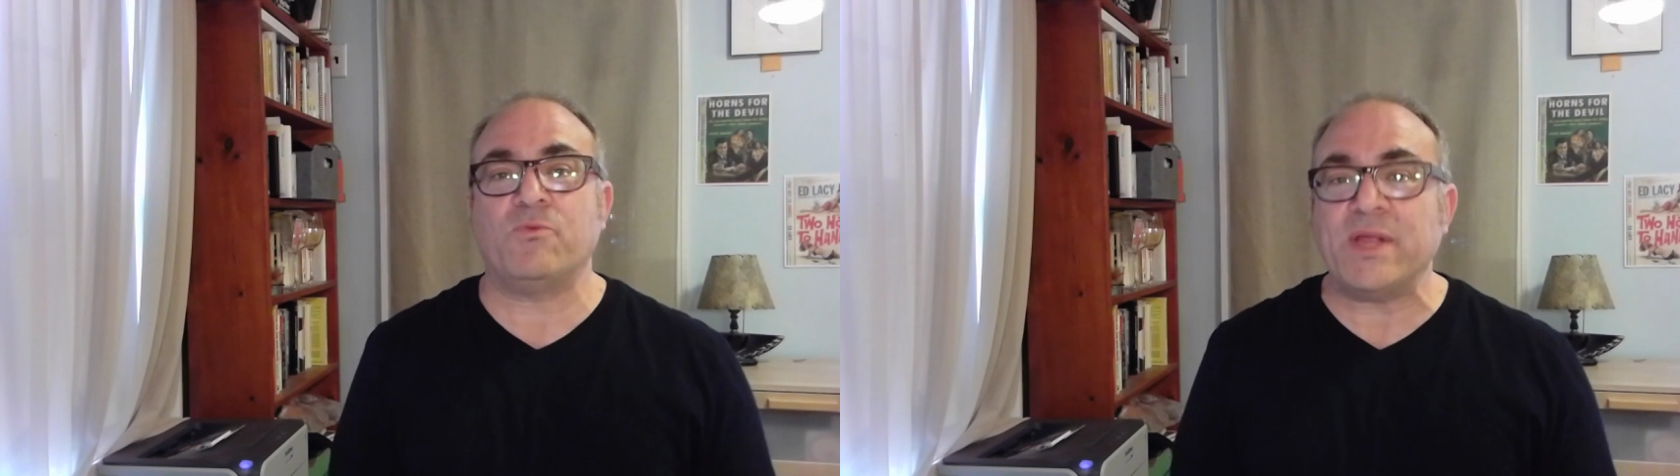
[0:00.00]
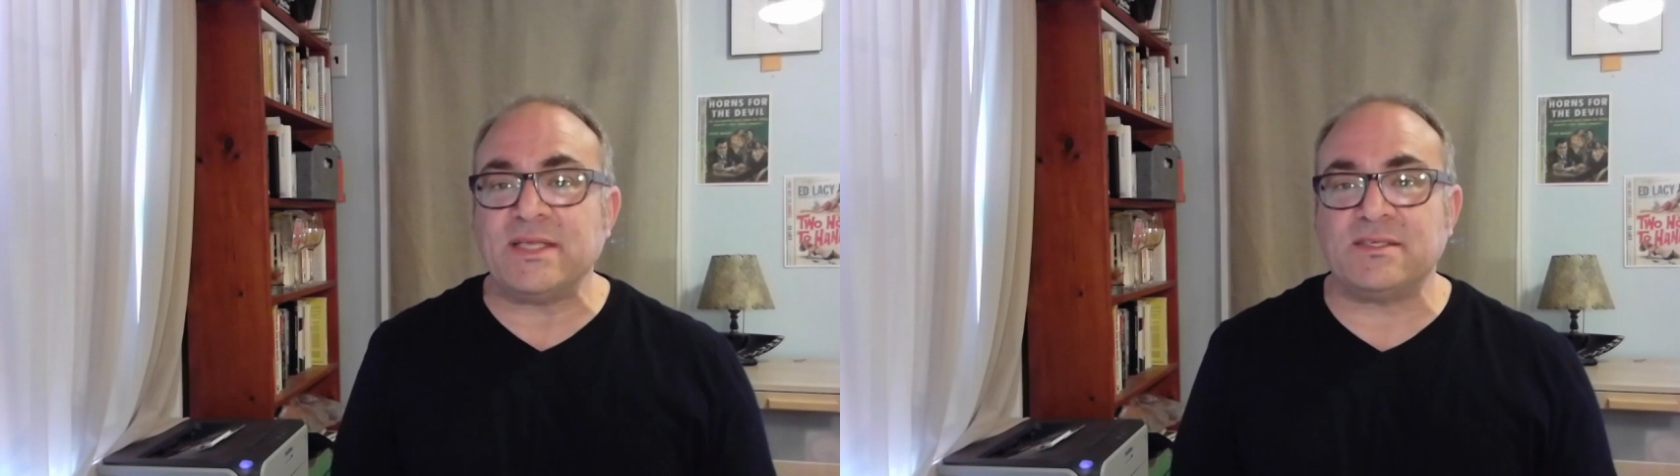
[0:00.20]

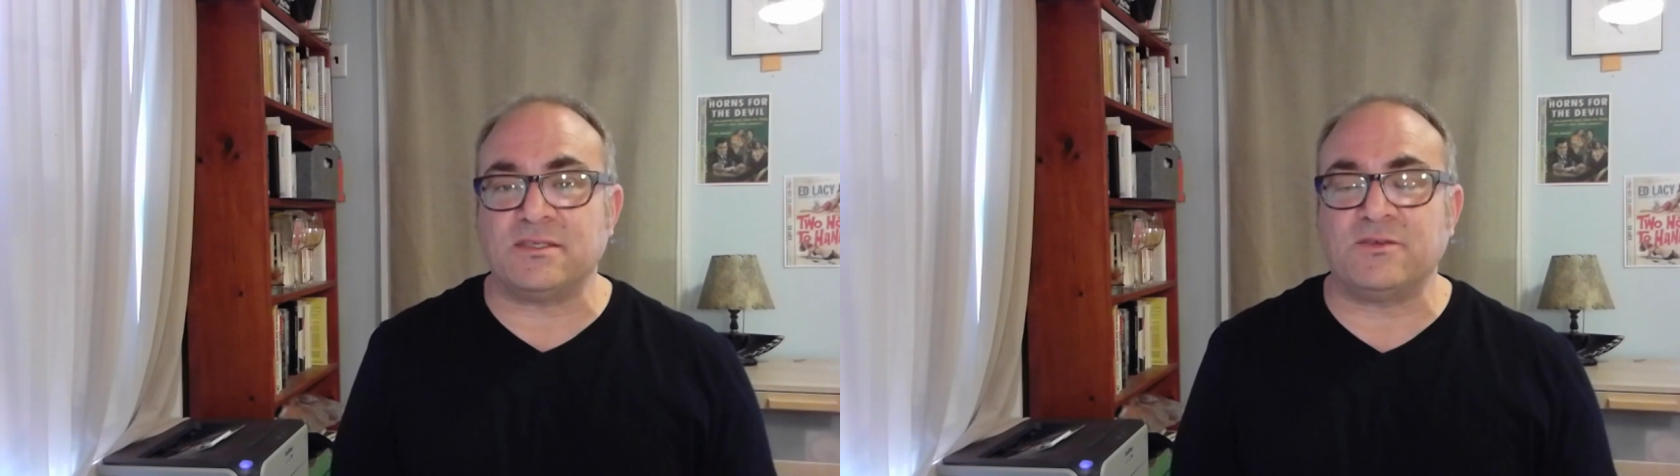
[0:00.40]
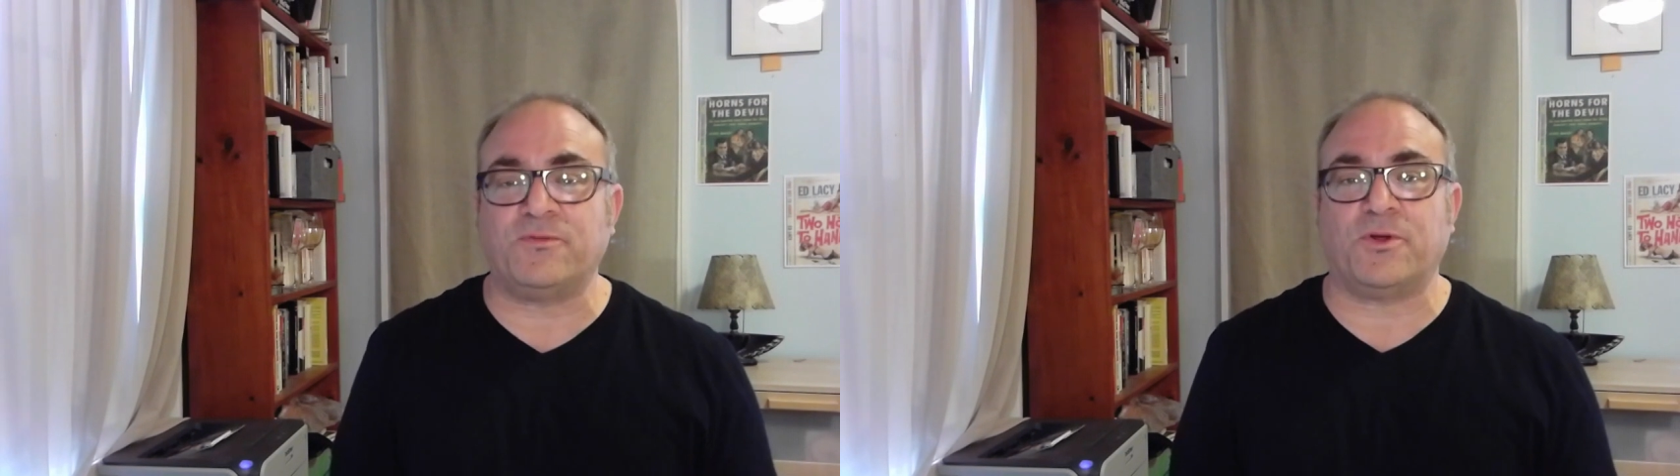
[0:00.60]

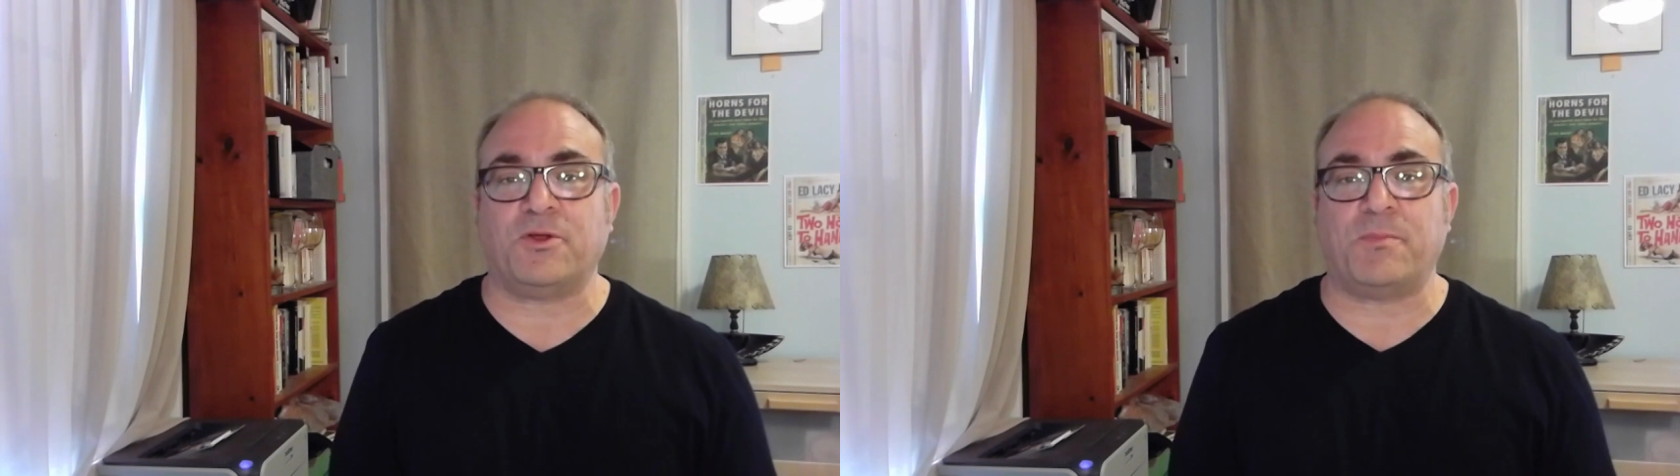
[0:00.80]
reasons for your